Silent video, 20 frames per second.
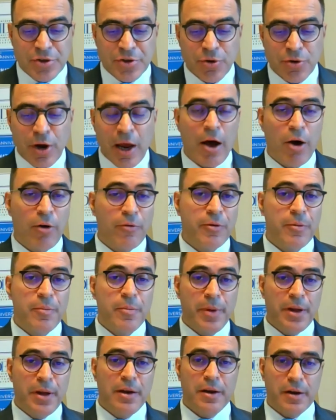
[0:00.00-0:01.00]
sure how
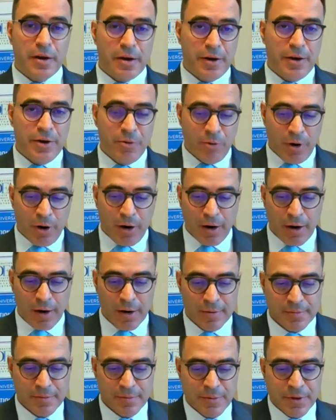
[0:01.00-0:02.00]
familiar you are